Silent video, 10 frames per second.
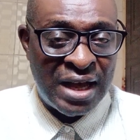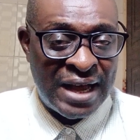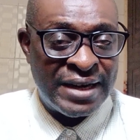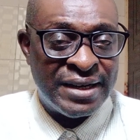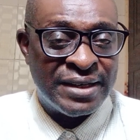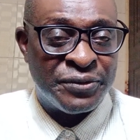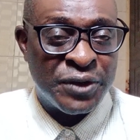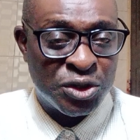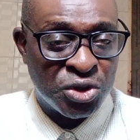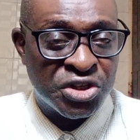And
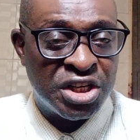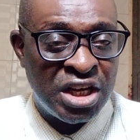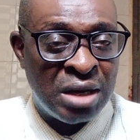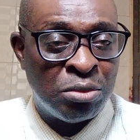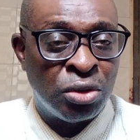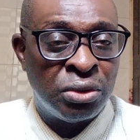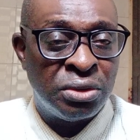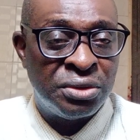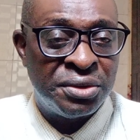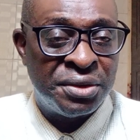Festus
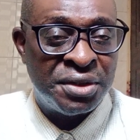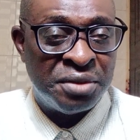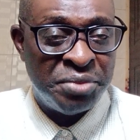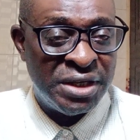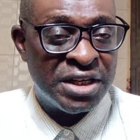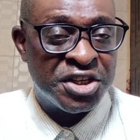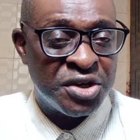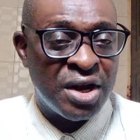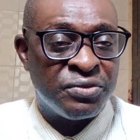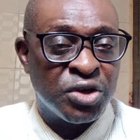Keyamo, being a
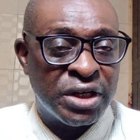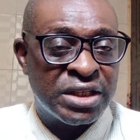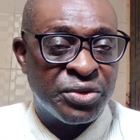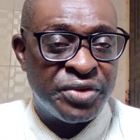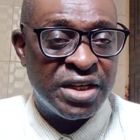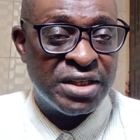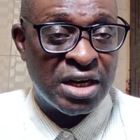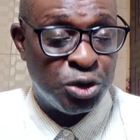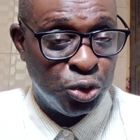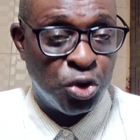senior advocate of
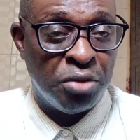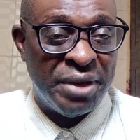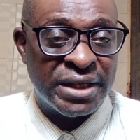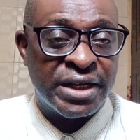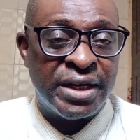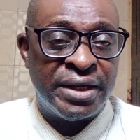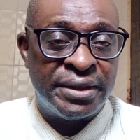Nigeria, should know better.